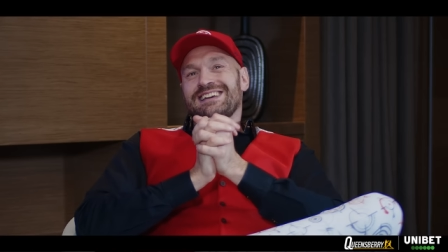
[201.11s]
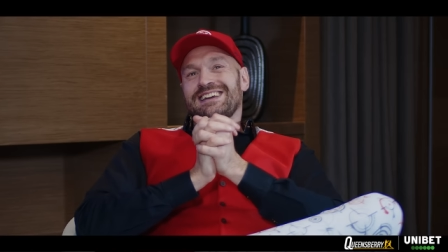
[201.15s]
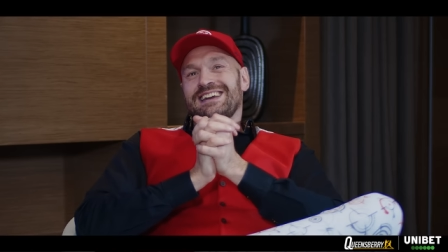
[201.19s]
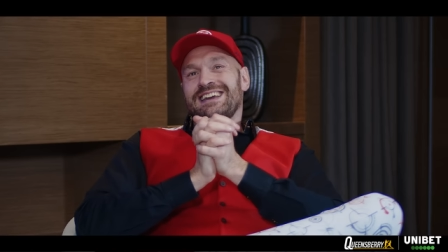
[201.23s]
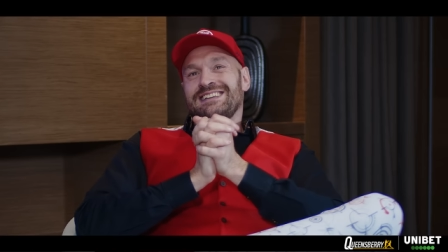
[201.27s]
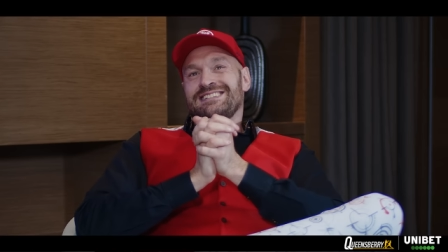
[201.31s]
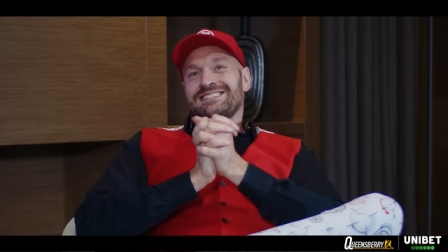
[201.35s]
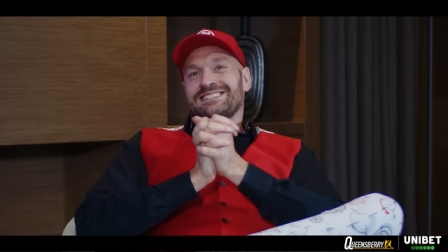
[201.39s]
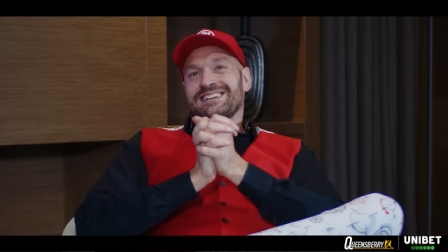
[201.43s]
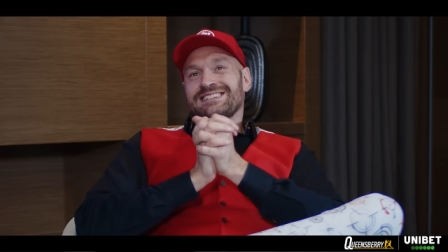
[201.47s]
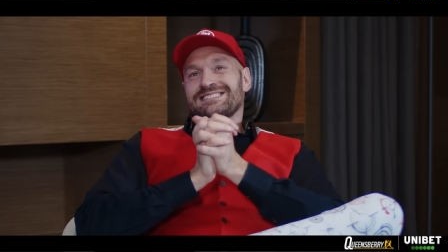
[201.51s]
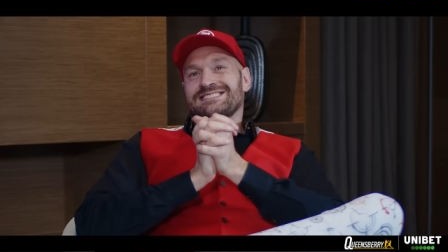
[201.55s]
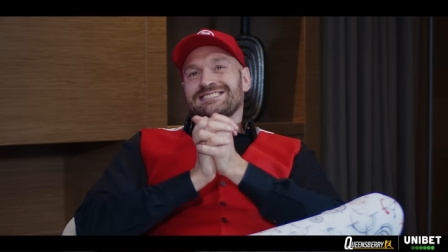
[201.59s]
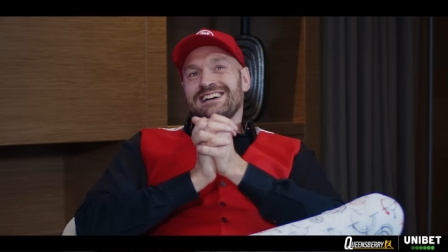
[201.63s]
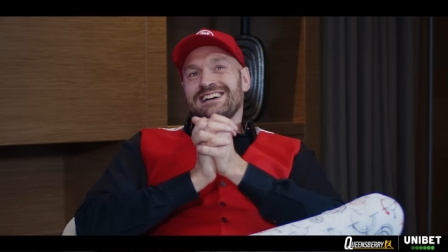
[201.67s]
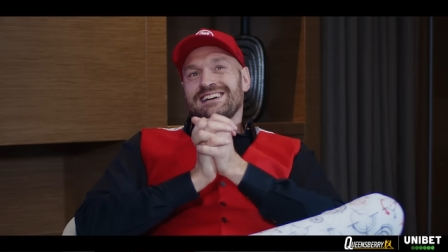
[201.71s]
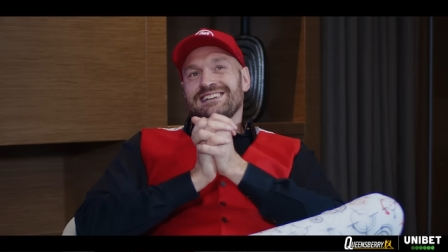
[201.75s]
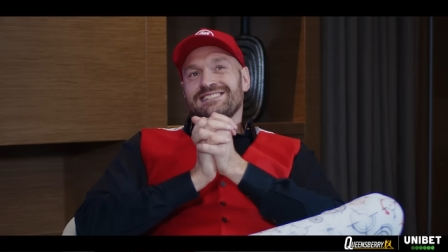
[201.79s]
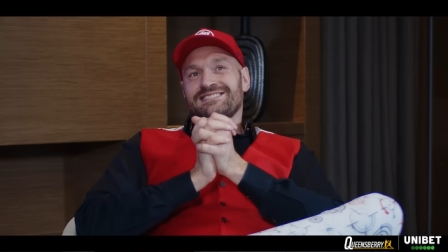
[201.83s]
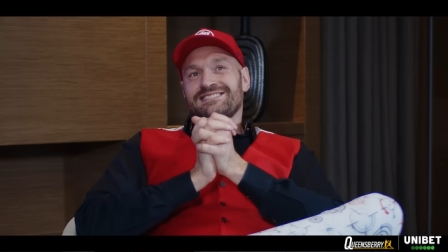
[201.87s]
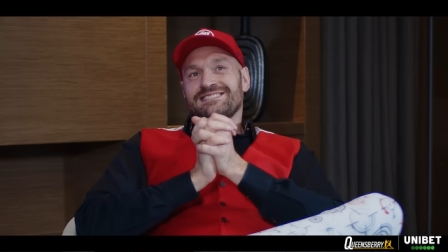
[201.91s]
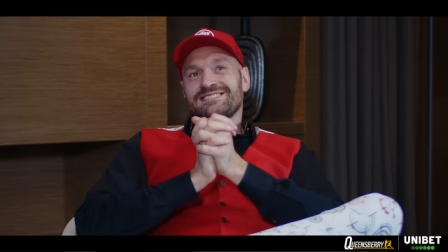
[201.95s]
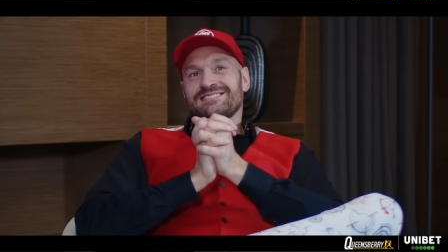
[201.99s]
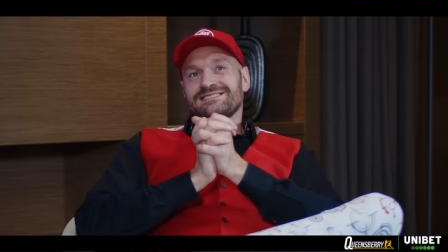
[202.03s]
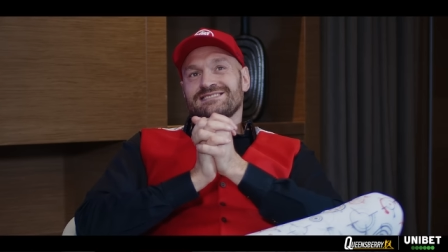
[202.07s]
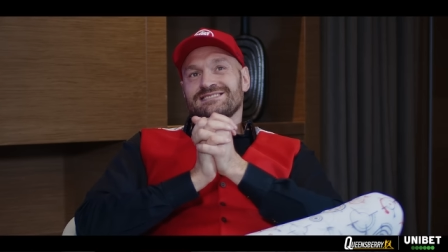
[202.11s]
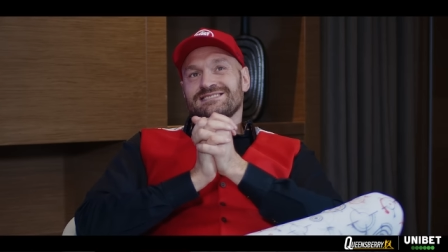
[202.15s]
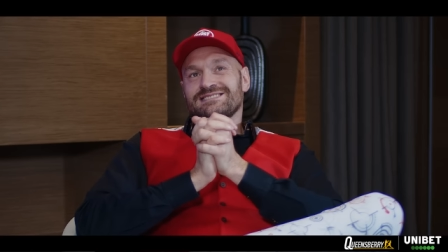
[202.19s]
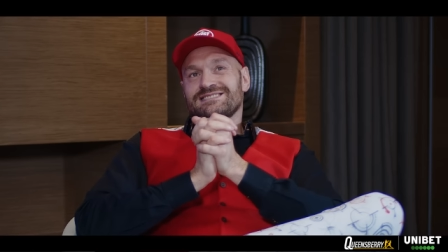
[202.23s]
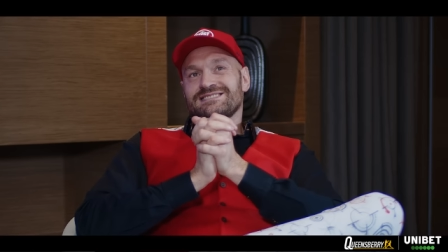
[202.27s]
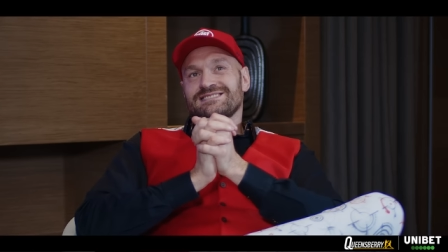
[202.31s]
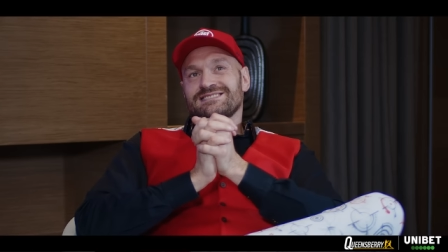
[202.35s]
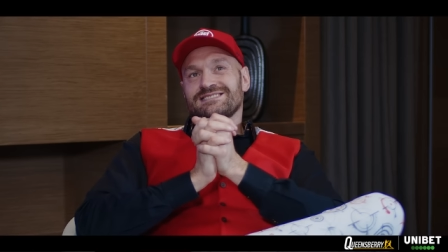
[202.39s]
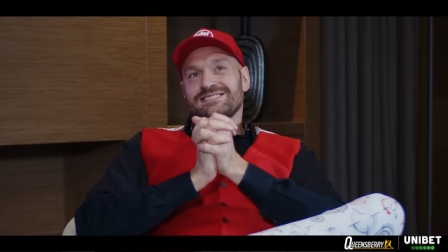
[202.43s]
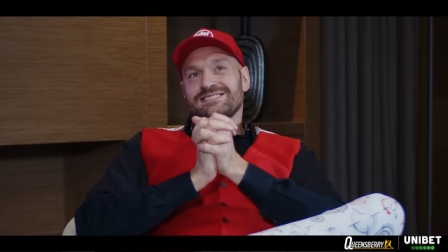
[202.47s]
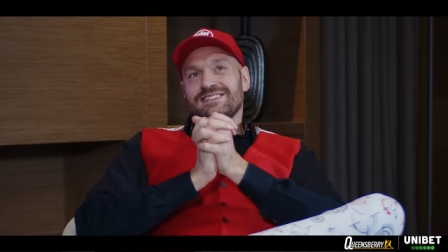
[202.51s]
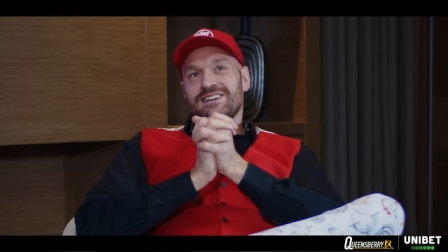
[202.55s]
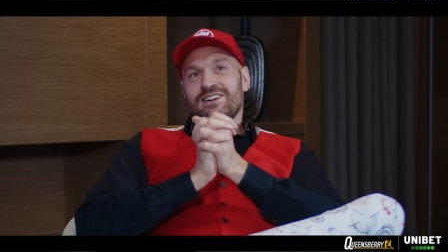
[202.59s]
he said
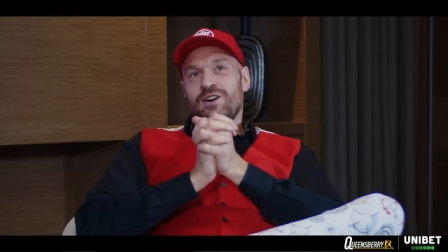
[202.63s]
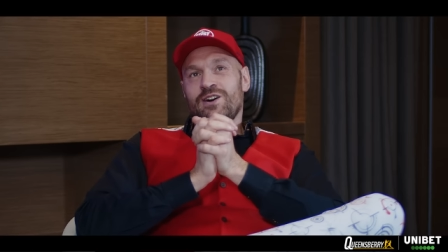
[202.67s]
Tyson's